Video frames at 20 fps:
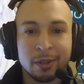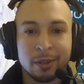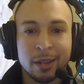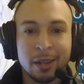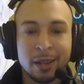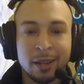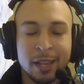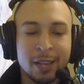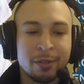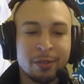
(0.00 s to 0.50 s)

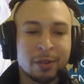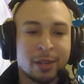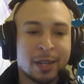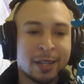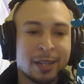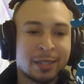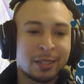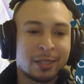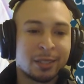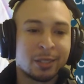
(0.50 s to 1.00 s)
not even
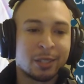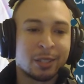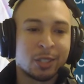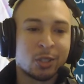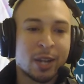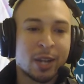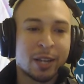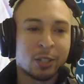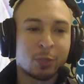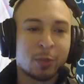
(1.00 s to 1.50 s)
not to
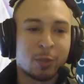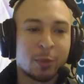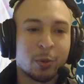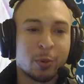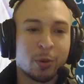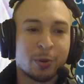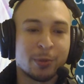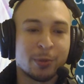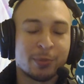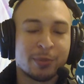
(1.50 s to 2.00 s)
attract those
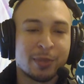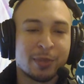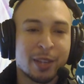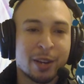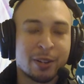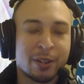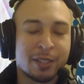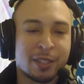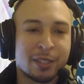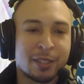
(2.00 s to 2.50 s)
people. How
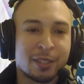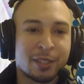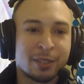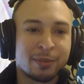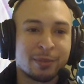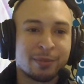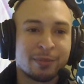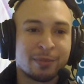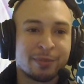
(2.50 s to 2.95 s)
do I say this?